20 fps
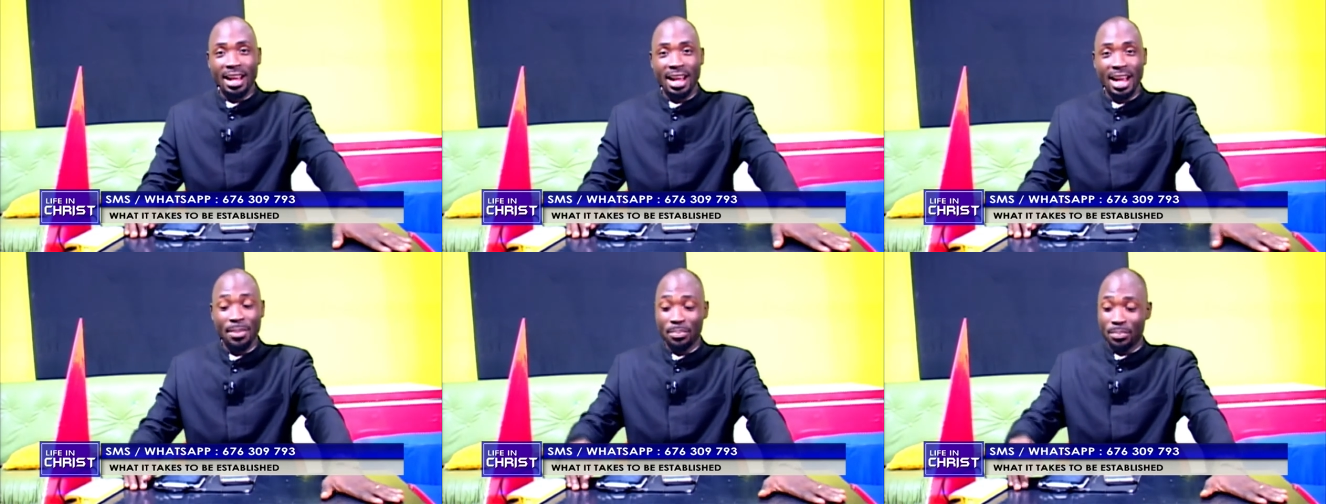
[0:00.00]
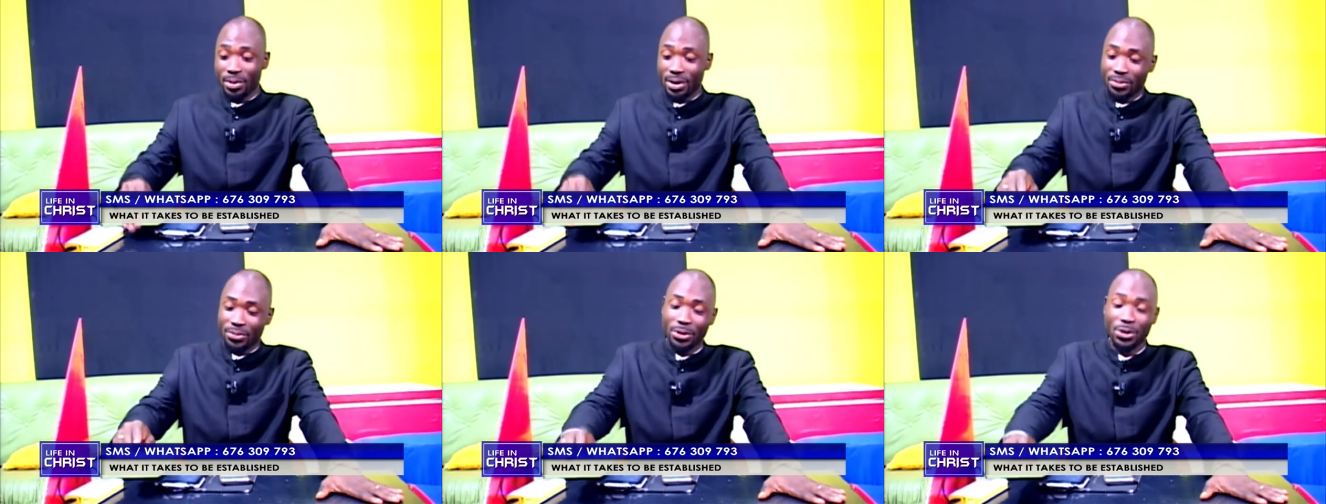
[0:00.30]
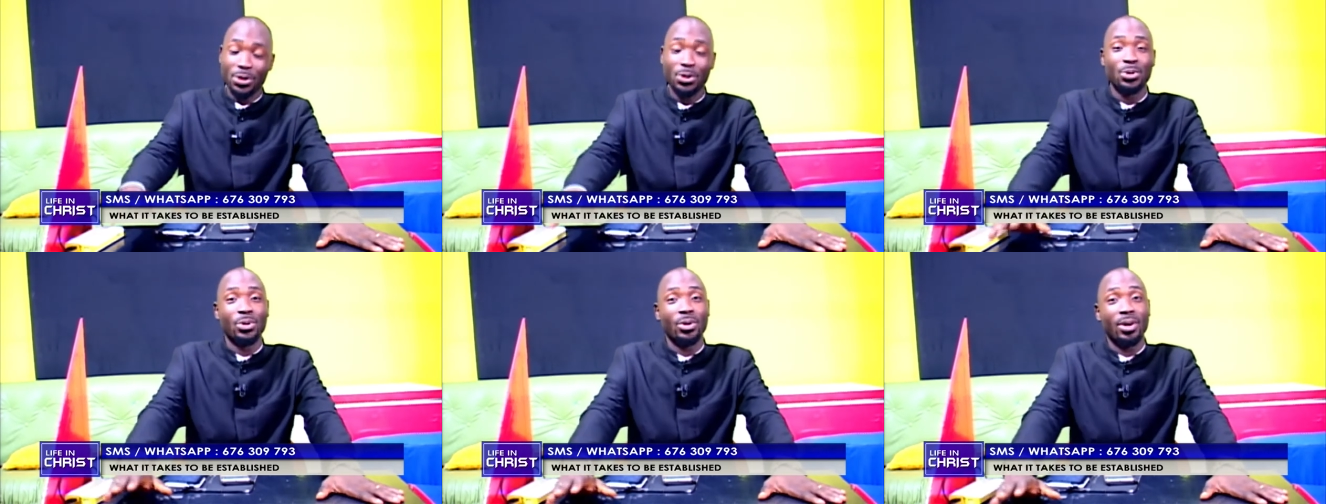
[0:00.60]
I pray
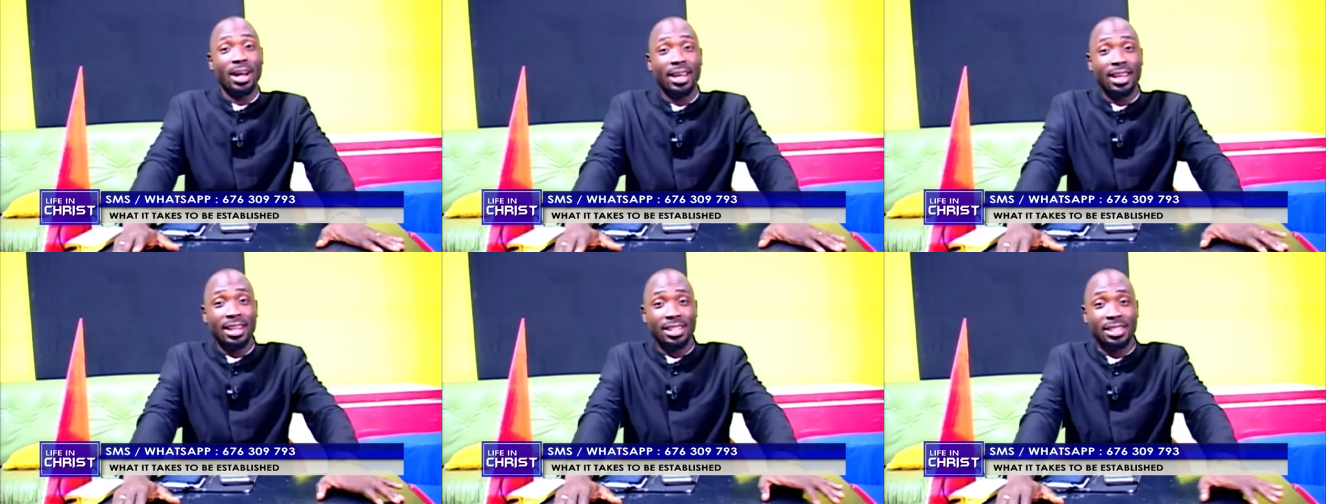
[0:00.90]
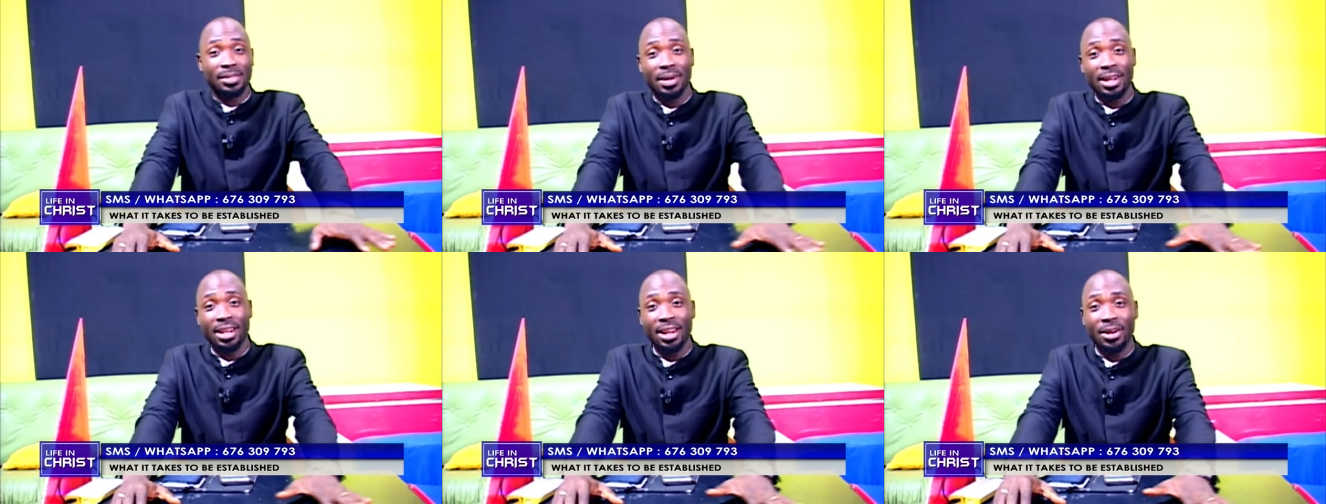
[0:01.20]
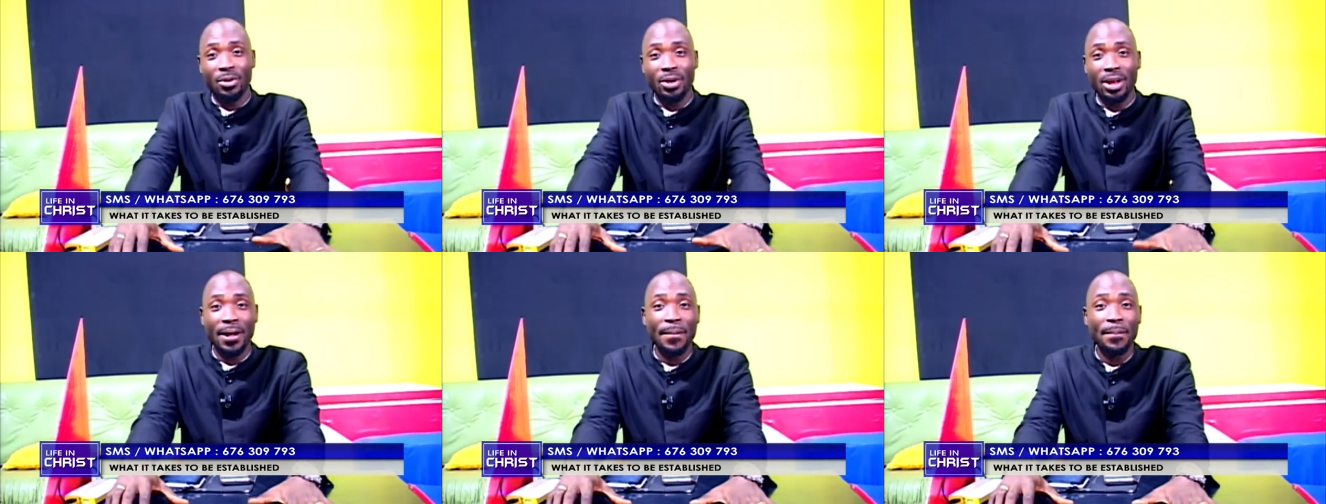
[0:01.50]
for you against
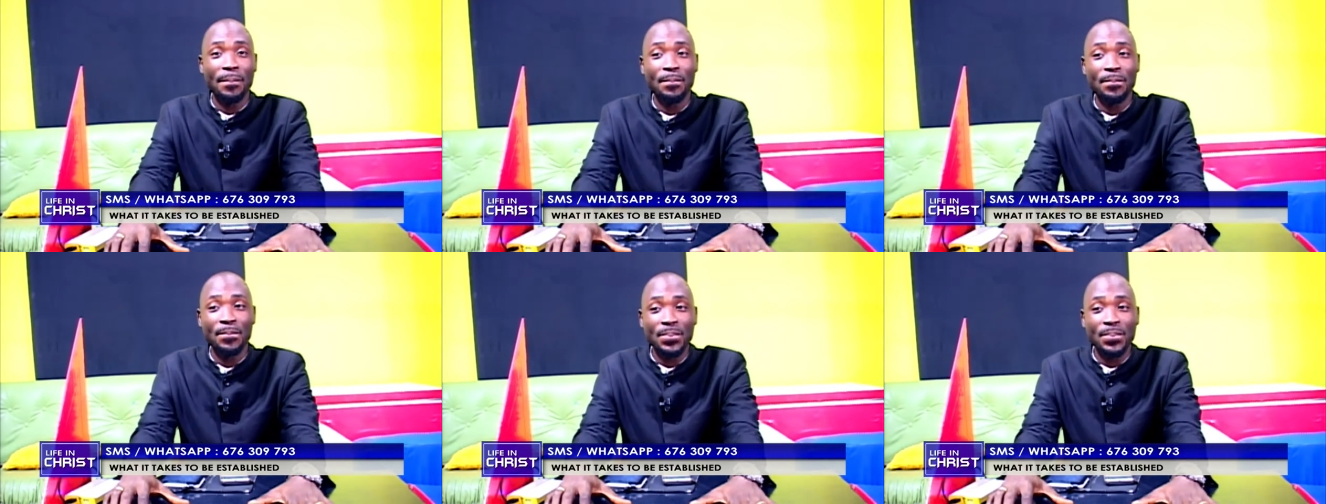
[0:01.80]
malaria.